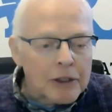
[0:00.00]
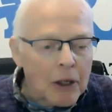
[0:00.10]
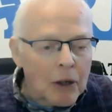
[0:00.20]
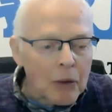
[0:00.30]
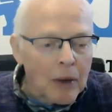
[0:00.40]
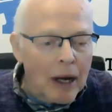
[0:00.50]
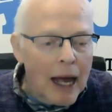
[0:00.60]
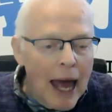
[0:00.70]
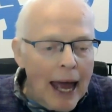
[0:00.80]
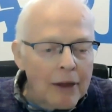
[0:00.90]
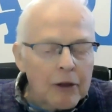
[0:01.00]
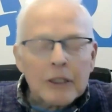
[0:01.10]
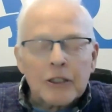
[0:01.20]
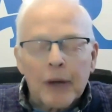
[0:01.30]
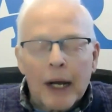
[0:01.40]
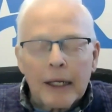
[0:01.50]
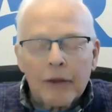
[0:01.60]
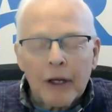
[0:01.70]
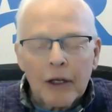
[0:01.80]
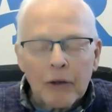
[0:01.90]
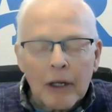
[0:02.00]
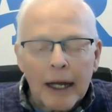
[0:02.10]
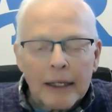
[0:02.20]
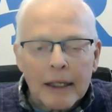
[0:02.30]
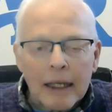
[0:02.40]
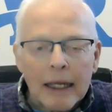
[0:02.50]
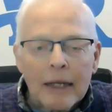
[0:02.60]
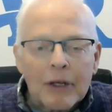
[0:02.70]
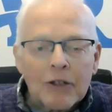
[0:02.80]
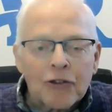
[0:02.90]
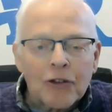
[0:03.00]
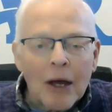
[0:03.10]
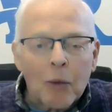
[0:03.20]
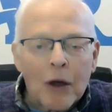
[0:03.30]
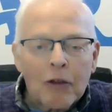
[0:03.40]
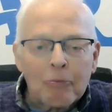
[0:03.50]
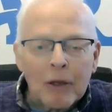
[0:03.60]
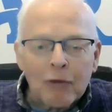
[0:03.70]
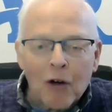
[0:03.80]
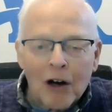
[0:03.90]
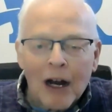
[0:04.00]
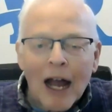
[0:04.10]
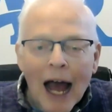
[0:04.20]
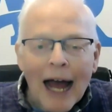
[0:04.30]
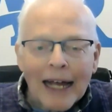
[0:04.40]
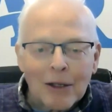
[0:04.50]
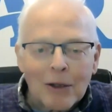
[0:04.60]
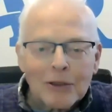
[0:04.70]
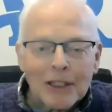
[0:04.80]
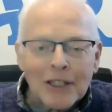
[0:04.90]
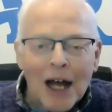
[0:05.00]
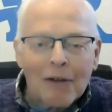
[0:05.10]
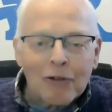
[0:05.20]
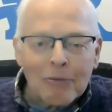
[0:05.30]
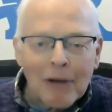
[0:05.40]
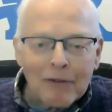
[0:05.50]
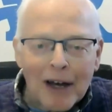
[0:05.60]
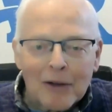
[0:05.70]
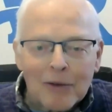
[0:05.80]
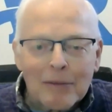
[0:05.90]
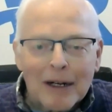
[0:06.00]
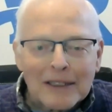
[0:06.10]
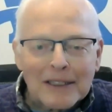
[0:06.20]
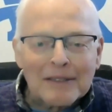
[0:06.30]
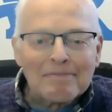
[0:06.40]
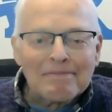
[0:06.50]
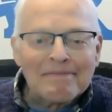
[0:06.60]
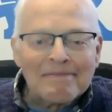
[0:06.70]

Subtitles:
So, Heather, is there anything you'd like to leave us with before I close this off with my final remarks?